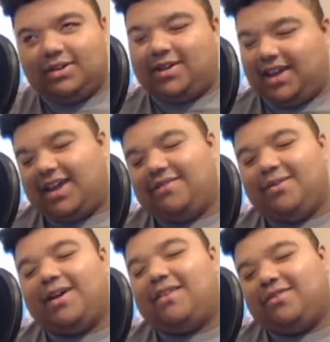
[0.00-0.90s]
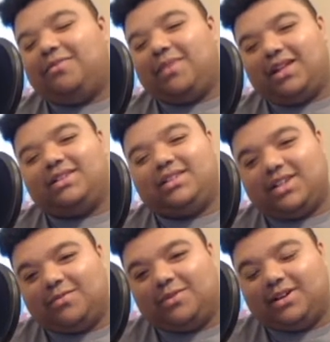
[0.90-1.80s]
have you ever met
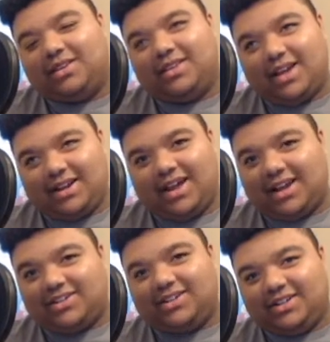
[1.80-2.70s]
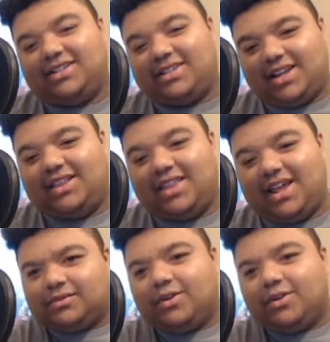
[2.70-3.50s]
someone that actually said that